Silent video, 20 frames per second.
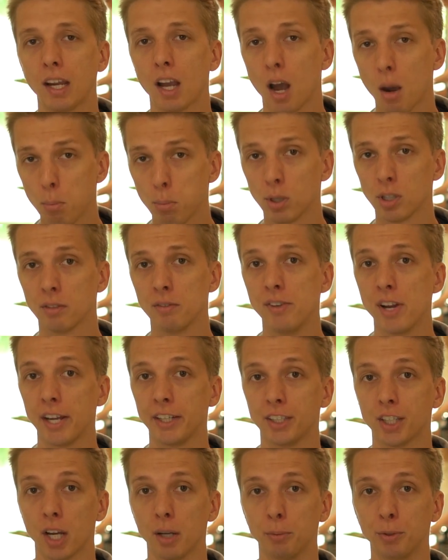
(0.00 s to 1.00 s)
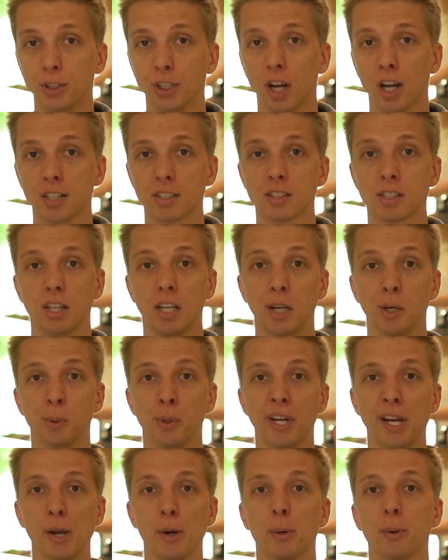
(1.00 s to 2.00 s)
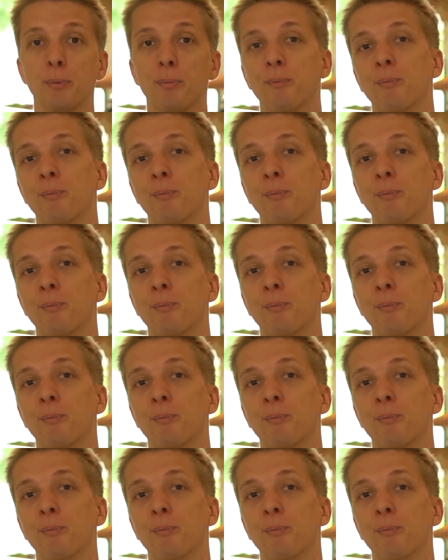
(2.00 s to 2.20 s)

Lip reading: couple of nighttime shots. Here we go.